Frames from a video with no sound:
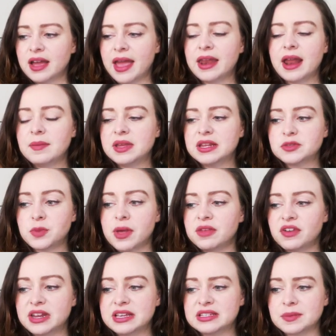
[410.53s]
And I mean, it's probably
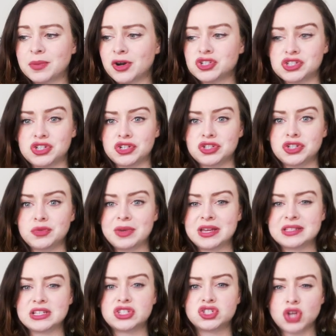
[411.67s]
funny as a purchaser too
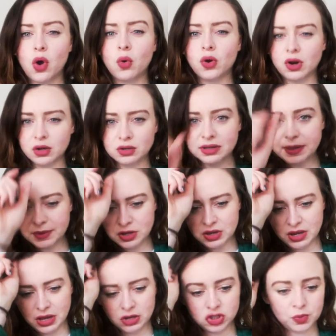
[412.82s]
because it's so early, but you can
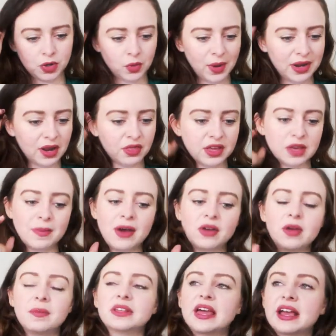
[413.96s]
kind of just put away and not think about
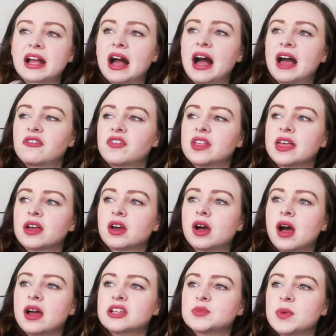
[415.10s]
it. But like, I feel like
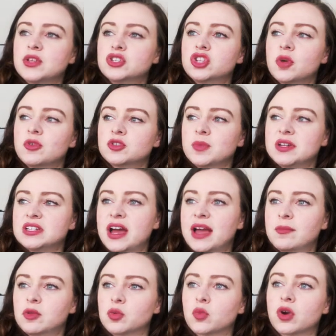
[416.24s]
I spend so much of my
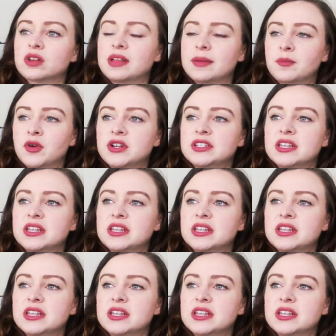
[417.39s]
time with work, like